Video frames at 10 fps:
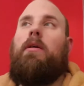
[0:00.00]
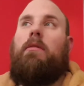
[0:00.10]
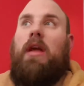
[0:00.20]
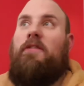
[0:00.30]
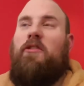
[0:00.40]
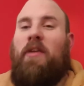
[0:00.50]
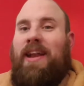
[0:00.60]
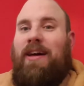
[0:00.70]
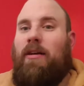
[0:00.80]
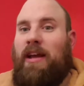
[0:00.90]
If you run
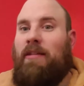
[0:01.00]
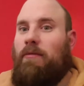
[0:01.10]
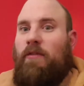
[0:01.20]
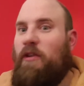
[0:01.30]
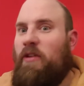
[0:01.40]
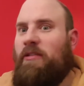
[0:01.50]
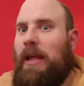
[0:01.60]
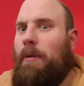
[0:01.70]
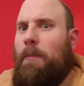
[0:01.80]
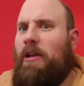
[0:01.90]
out, again, if you go to the
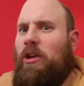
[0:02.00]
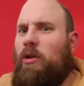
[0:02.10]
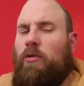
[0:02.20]
debug menu,